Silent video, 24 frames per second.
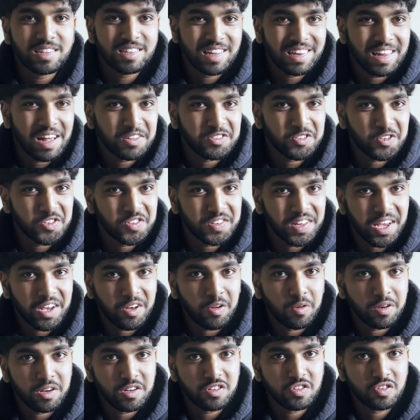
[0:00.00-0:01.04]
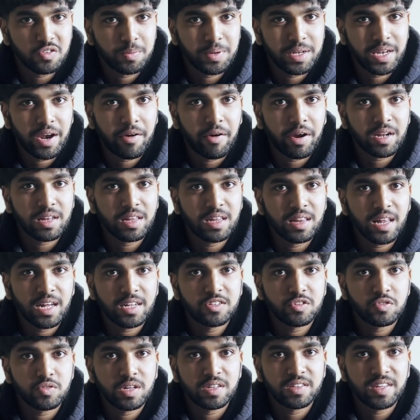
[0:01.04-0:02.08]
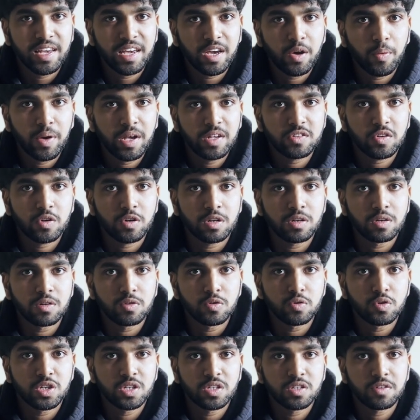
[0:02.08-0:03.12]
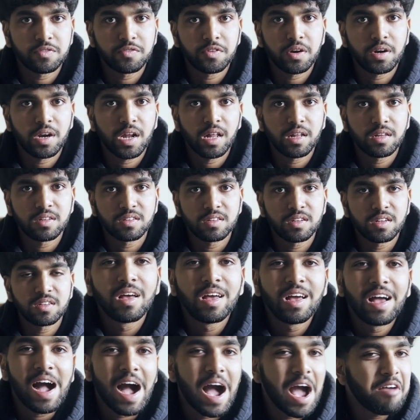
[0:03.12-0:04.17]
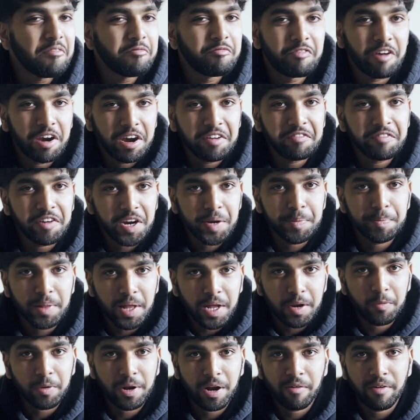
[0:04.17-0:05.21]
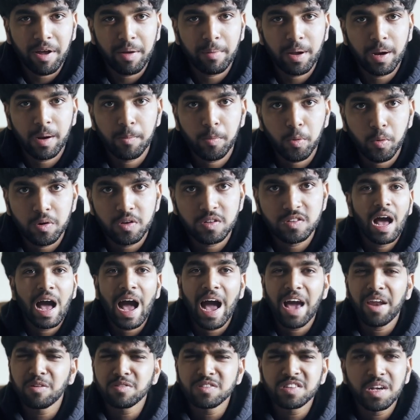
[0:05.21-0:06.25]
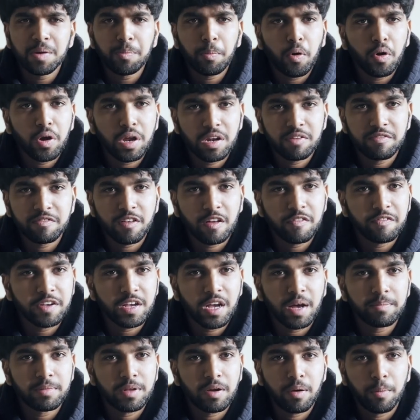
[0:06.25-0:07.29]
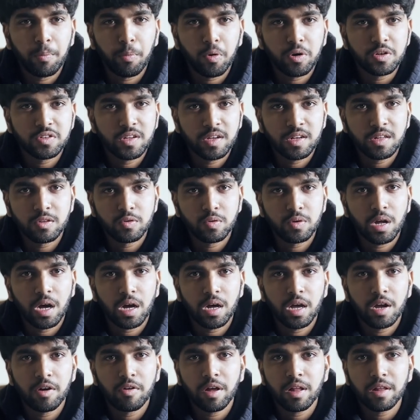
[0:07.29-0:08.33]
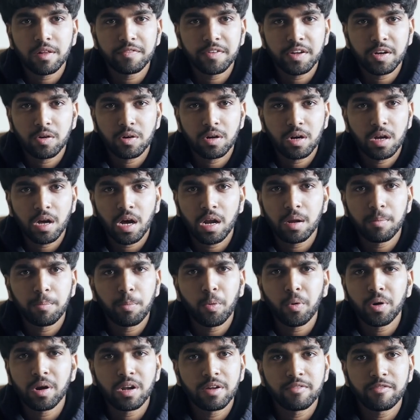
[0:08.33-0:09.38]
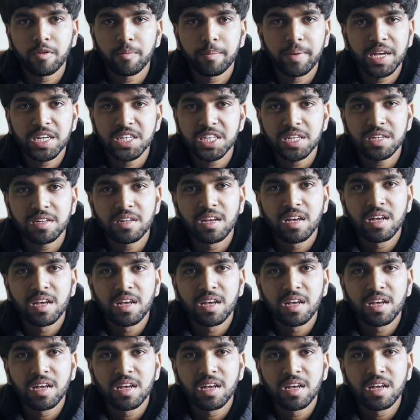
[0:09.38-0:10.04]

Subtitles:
allows our stakeholders to be directly led to the takeaways or conclusions of our analysis. I'm very, very blunt when I write my reports. I don't see a point in fluffing up the report to include irrelevant or unimportant information.